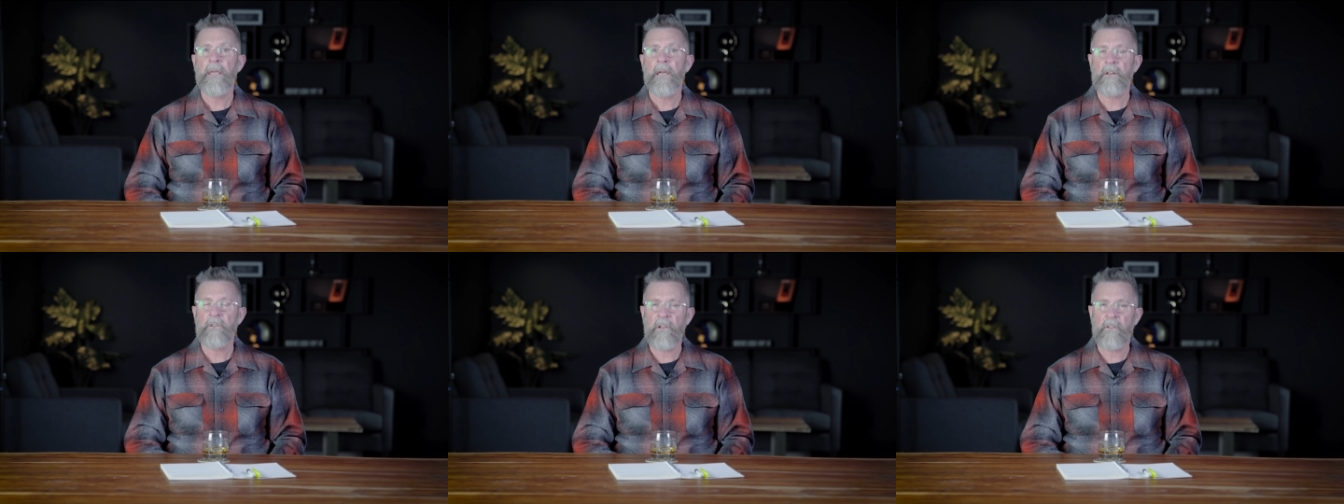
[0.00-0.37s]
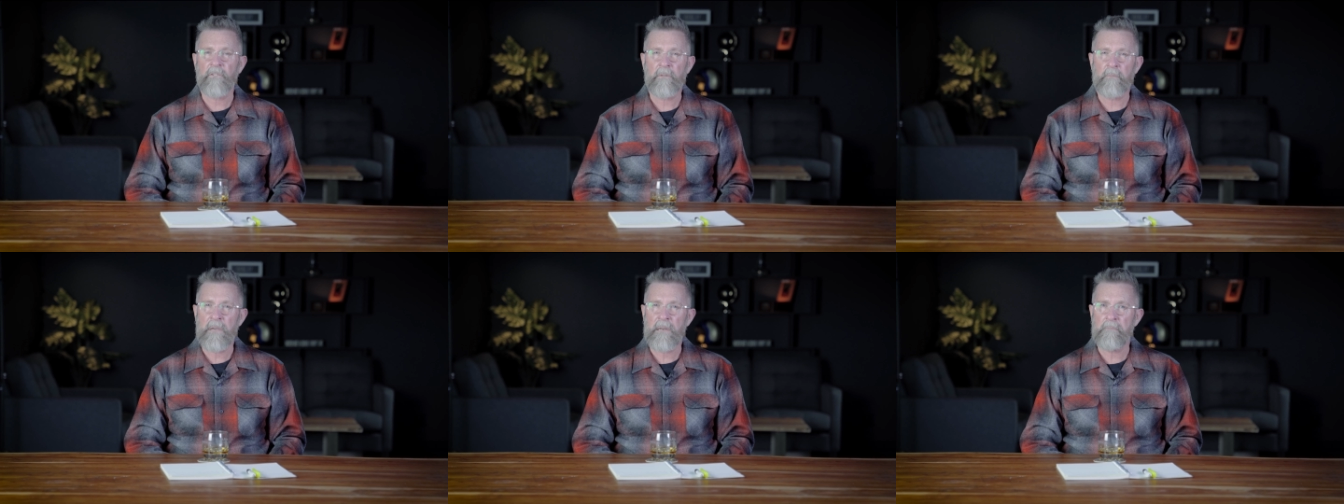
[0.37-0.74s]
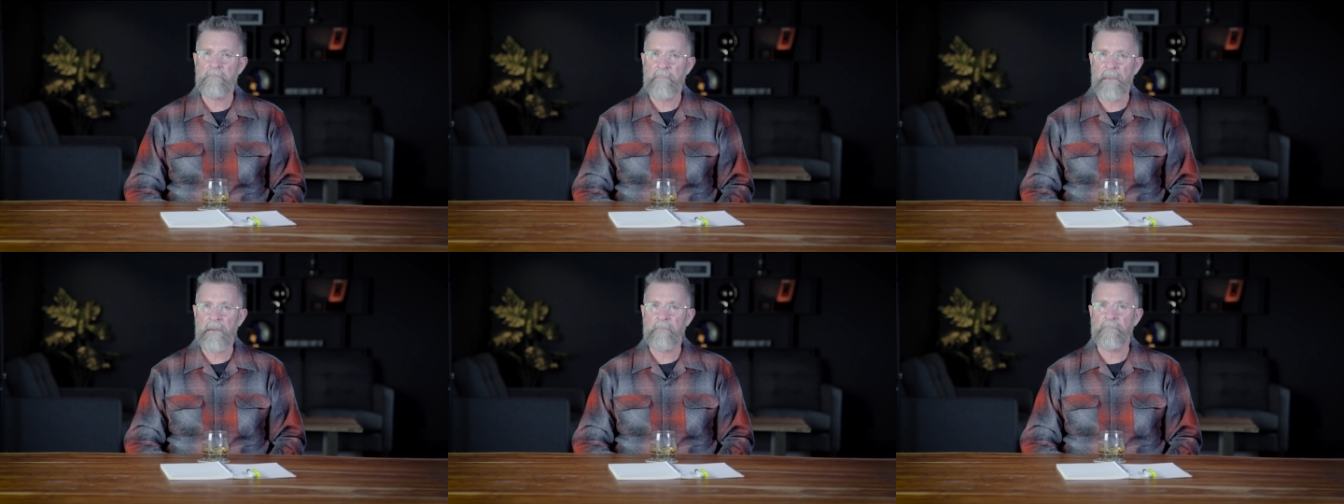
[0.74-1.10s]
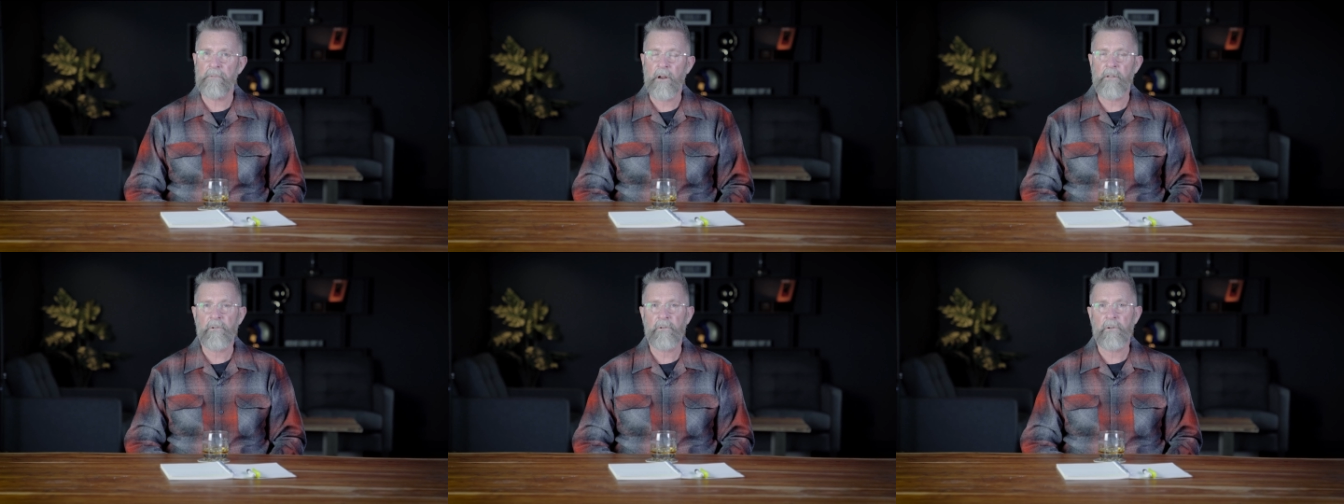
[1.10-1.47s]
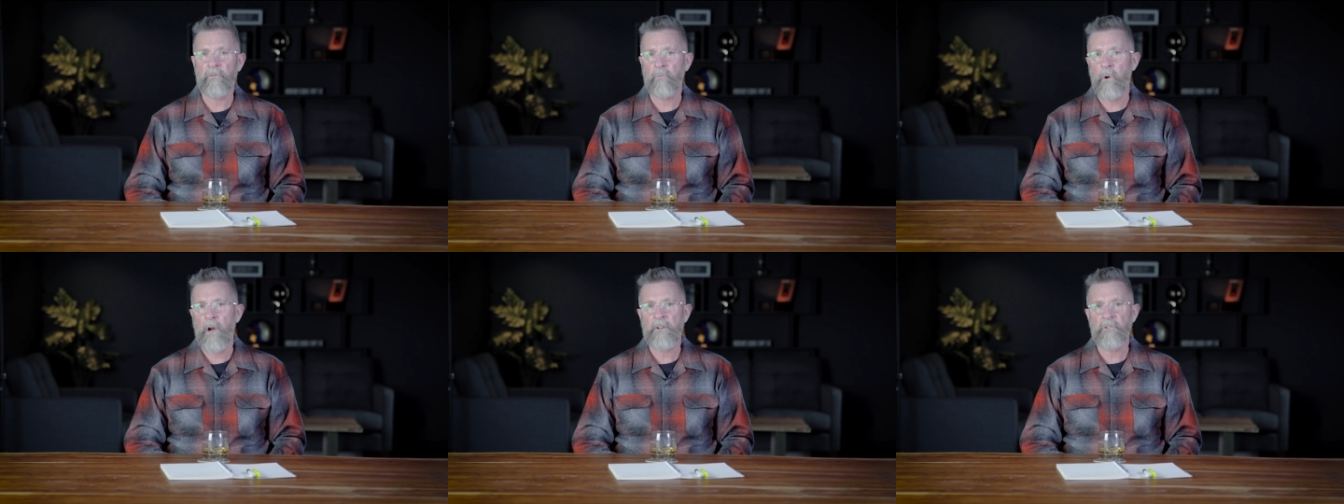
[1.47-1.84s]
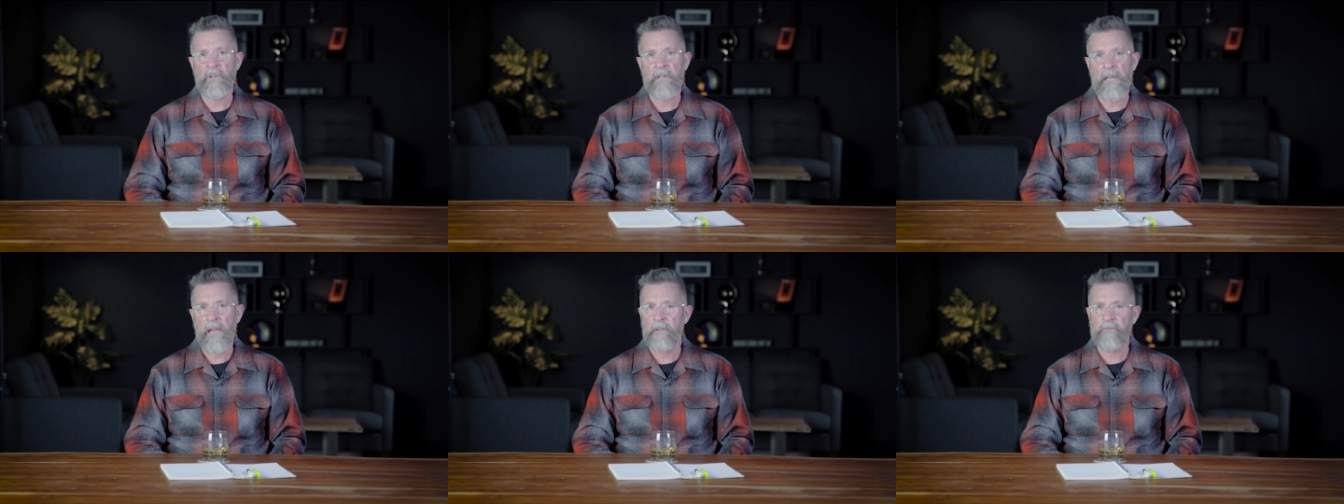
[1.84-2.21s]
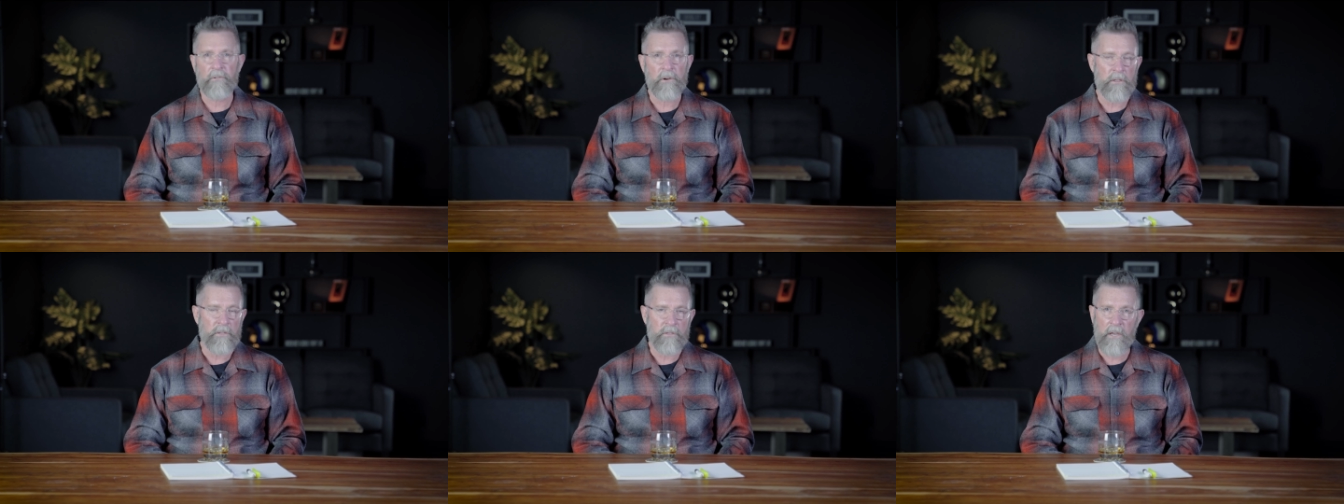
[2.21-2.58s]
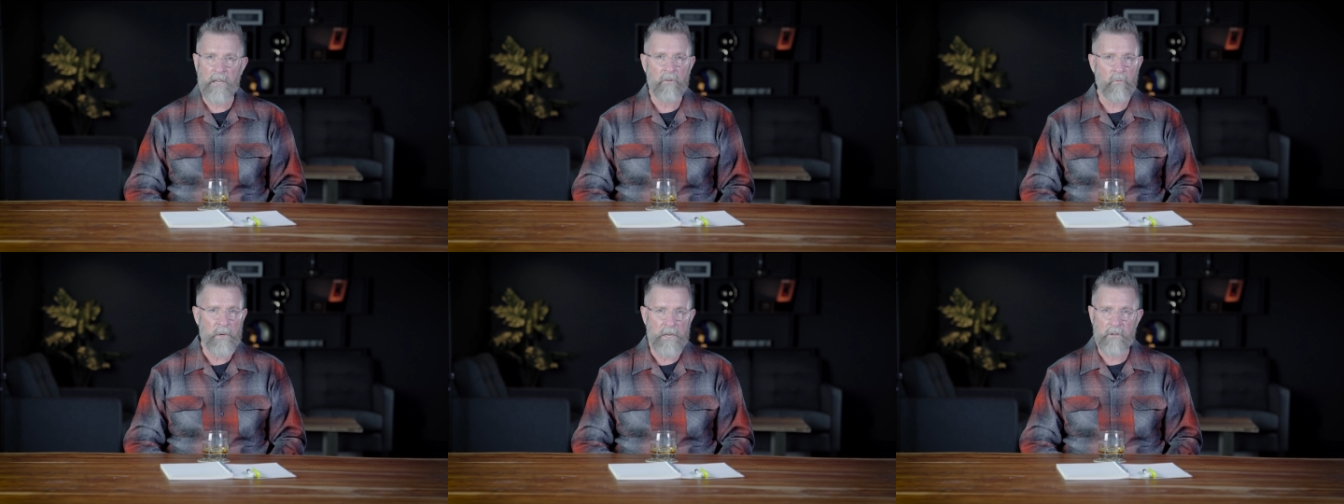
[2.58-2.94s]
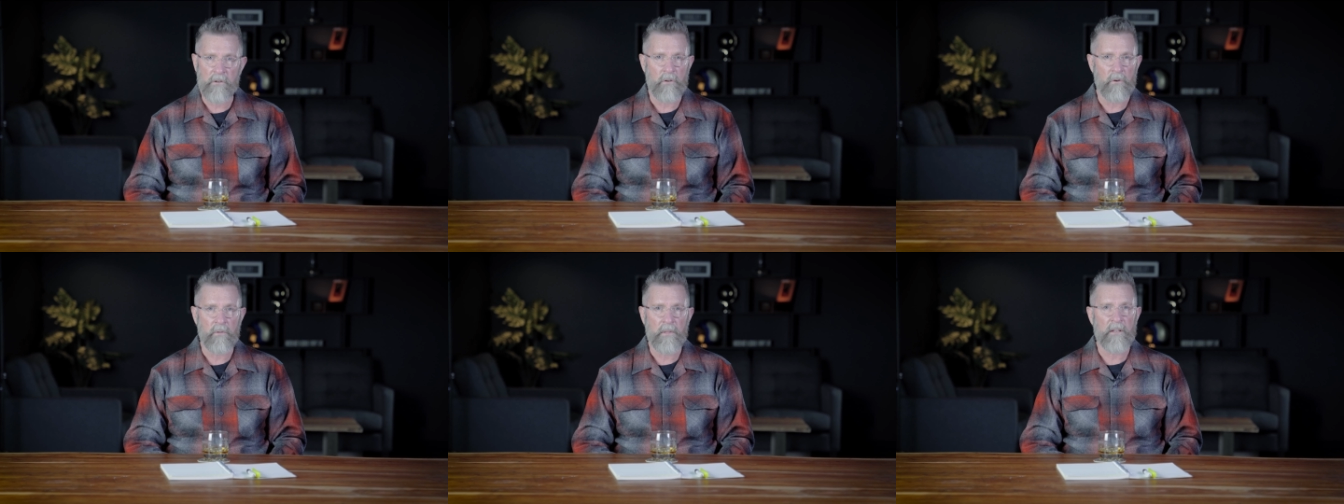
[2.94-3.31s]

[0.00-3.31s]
It doesn't mean Big Brother is watching everything we do.